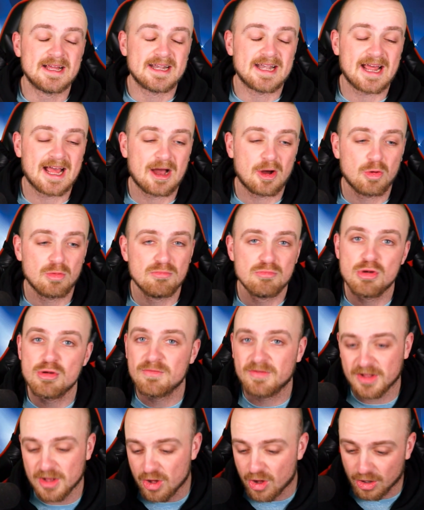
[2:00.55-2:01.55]
Now,
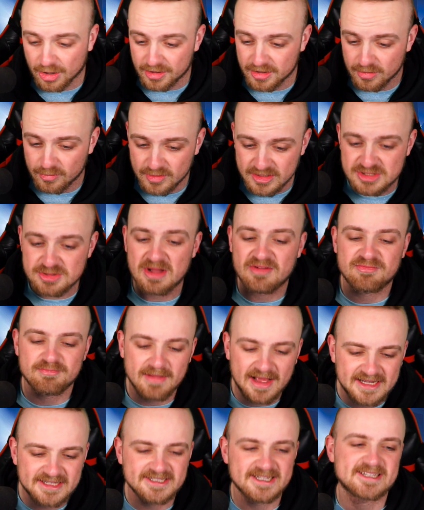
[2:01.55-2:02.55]
moving on, we do have
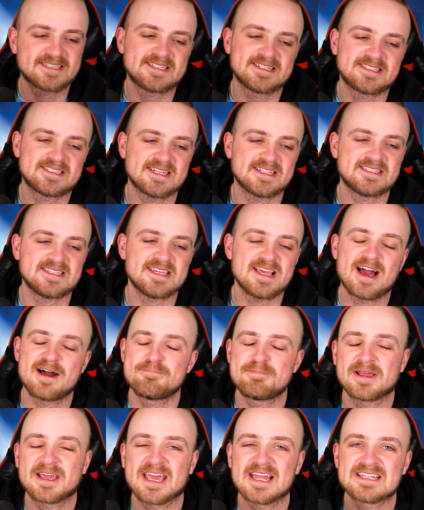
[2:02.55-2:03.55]
Manchester City
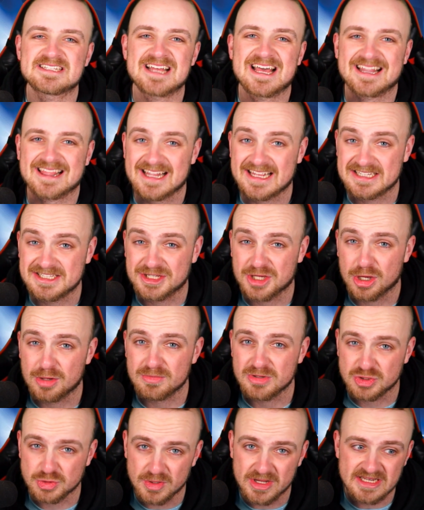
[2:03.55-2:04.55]
up against Atletico
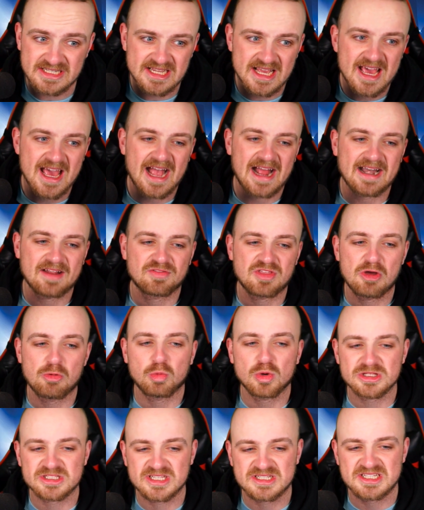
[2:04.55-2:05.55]
Madrid. And if there
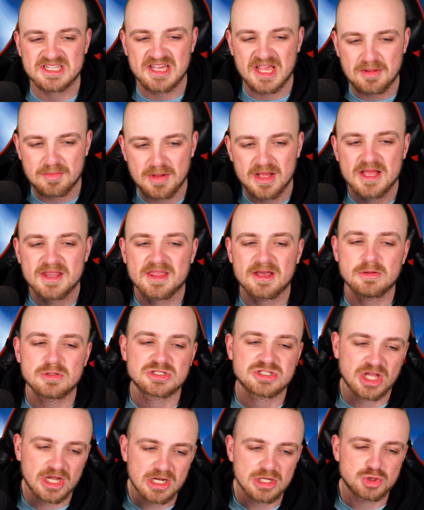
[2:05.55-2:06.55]
was a team that
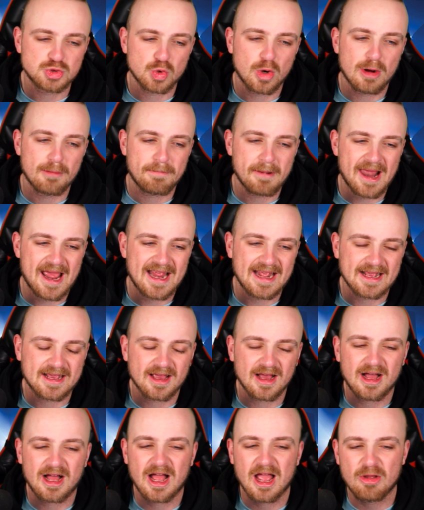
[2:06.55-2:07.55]
was going to draw a blank,
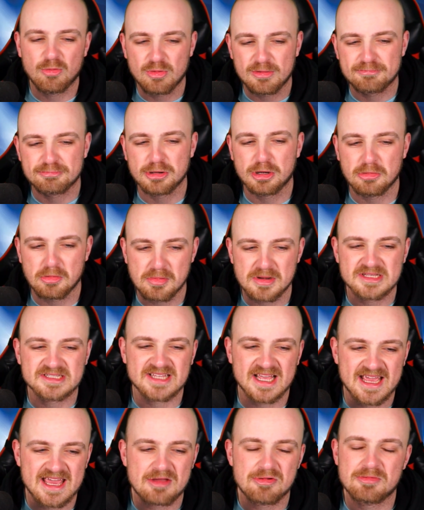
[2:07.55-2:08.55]
I would probably
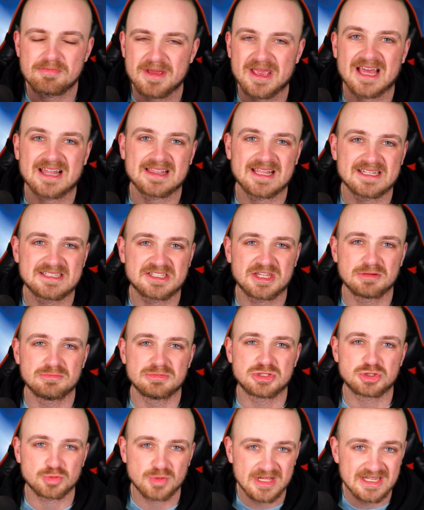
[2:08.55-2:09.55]
say it would be Atletico
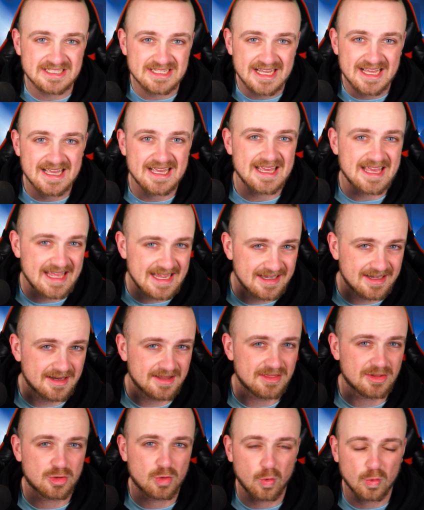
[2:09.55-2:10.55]
Madrid in
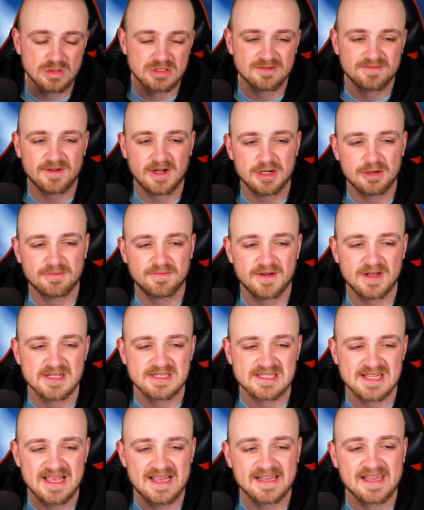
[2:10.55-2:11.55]
the quarterfinal
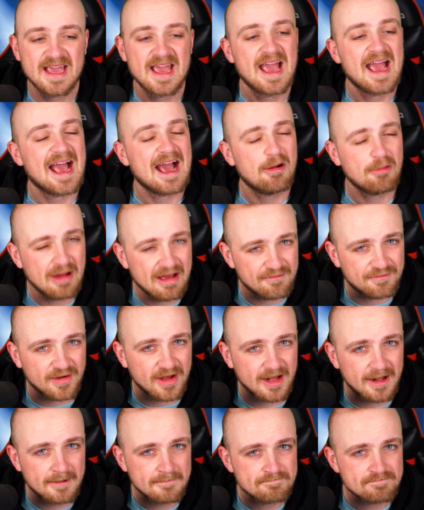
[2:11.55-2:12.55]
first leg.
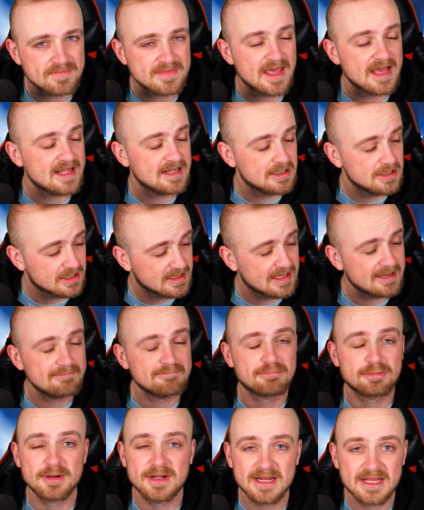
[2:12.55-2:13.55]
However, they're looking
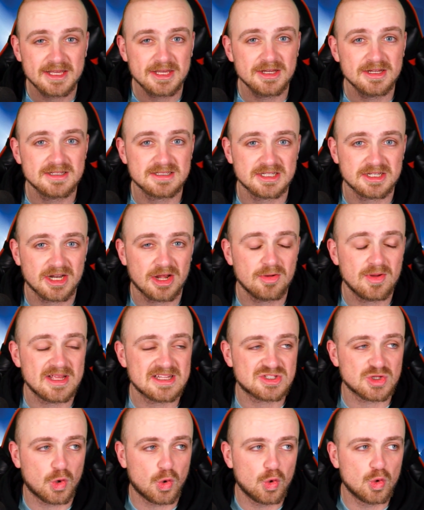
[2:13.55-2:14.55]
pretty good. You know,
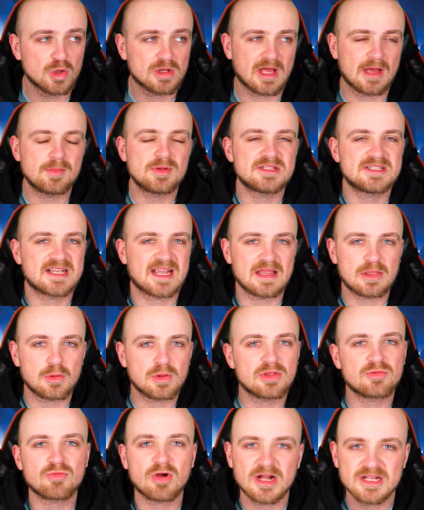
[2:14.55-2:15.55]
it's all coming together
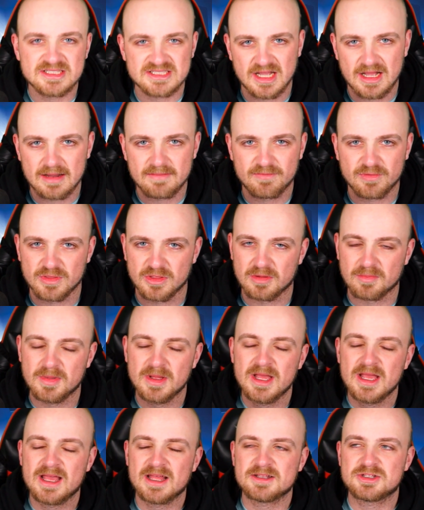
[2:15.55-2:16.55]
at the right time for them.
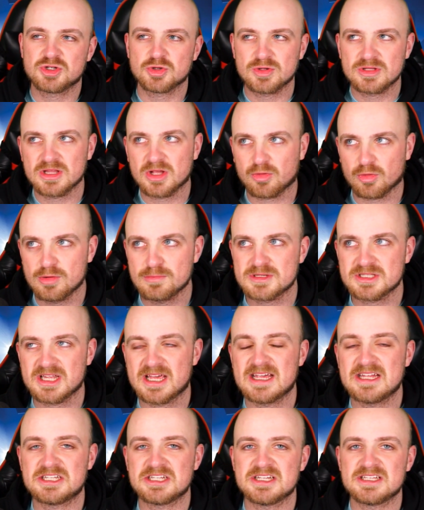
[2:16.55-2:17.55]
During the group
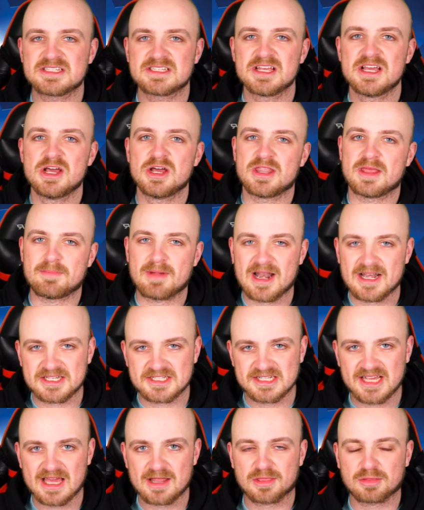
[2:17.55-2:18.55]
stages, they managed
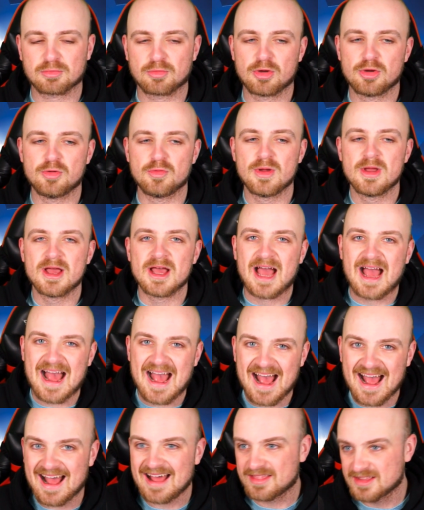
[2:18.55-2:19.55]
to get through.
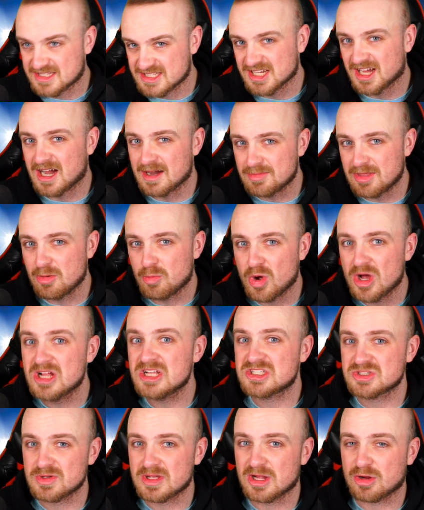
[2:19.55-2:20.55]
At the time, they
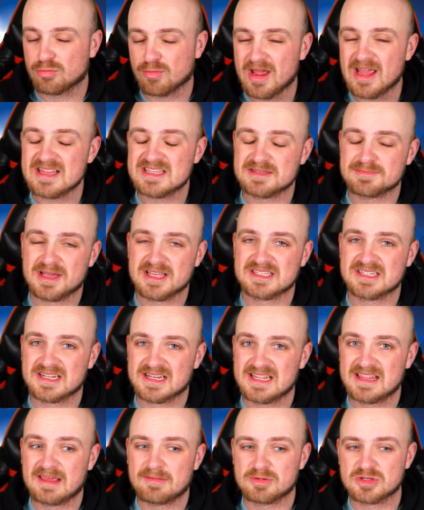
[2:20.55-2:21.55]
weren't doing great
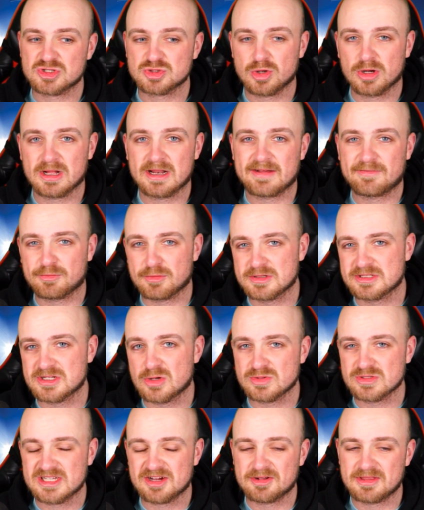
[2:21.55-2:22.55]
domestically. They were struggling for
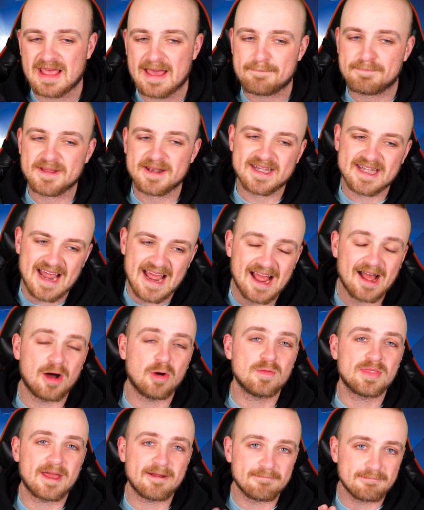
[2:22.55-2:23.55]
results here and there. But
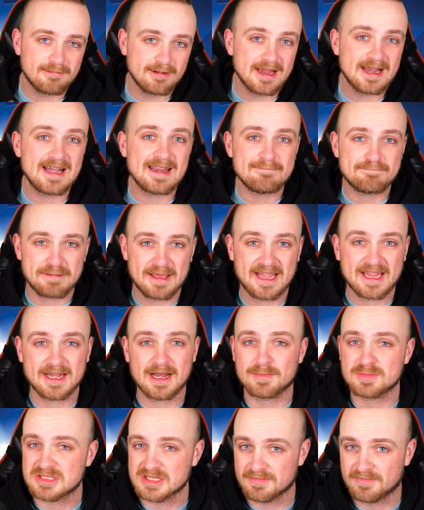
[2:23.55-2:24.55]
now they're really picking
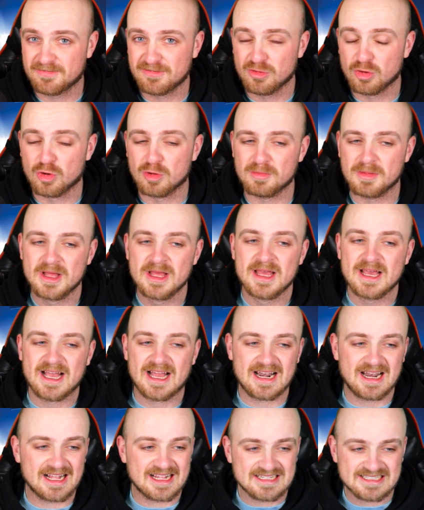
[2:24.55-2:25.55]
up some form.
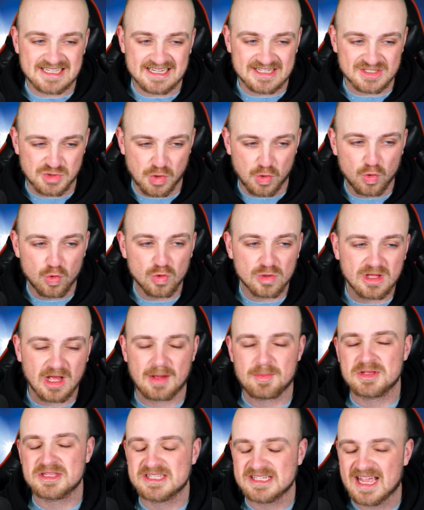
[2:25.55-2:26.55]
And like I said, it's all
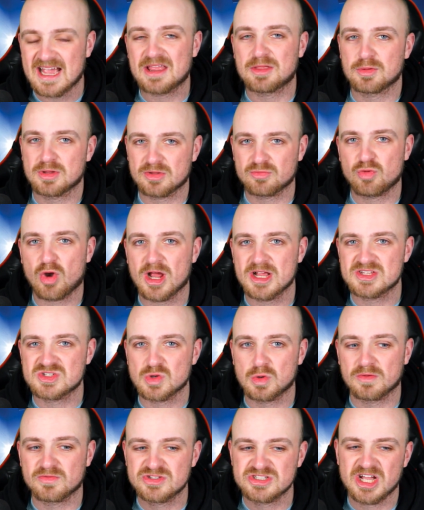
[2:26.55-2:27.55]
coming together at the right
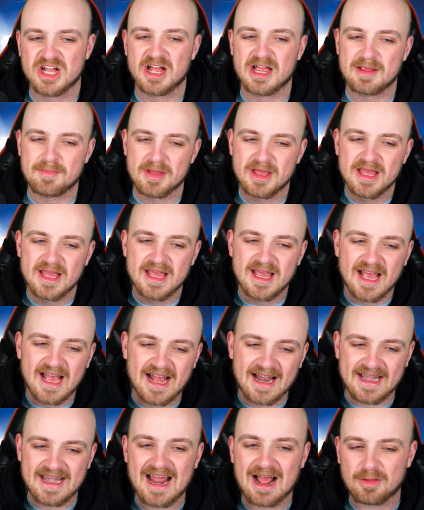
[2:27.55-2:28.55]
sort of time.
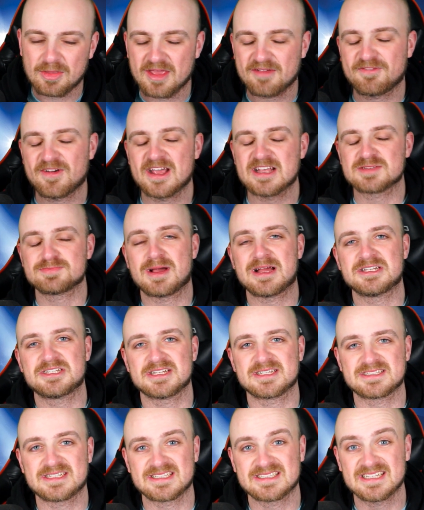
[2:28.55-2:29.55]
And now they face
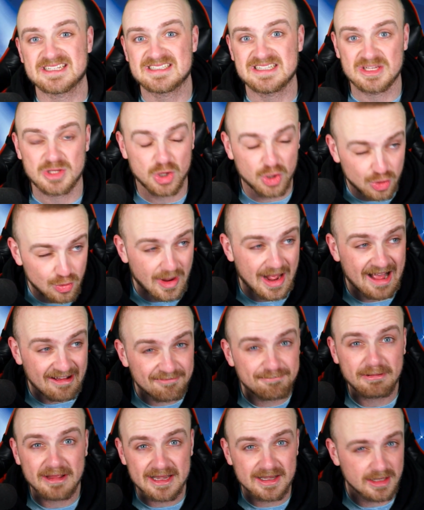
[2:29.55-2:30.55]
Manchester City, who
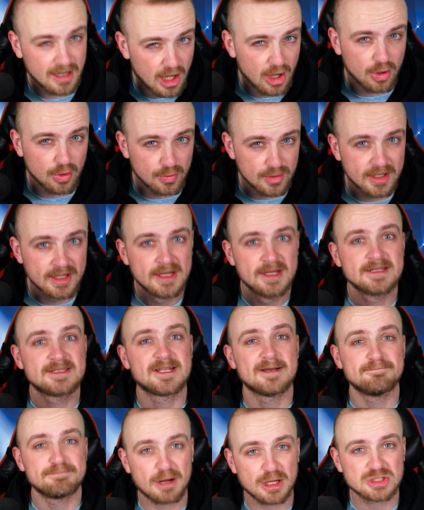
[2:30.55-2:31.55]
have been known
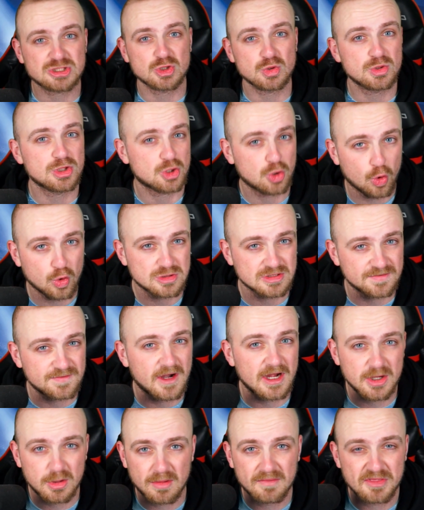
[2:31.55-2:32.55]
to bottle the
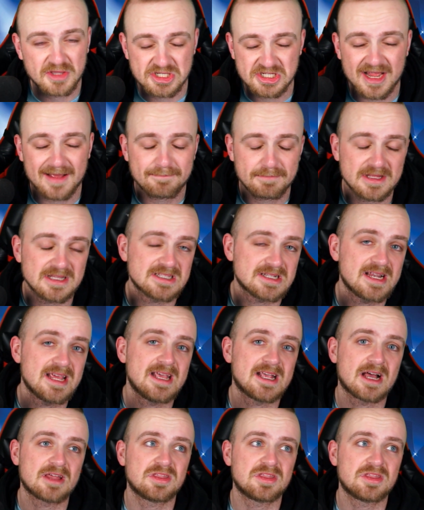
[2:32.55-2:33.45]
quarterfinal of the Champions League.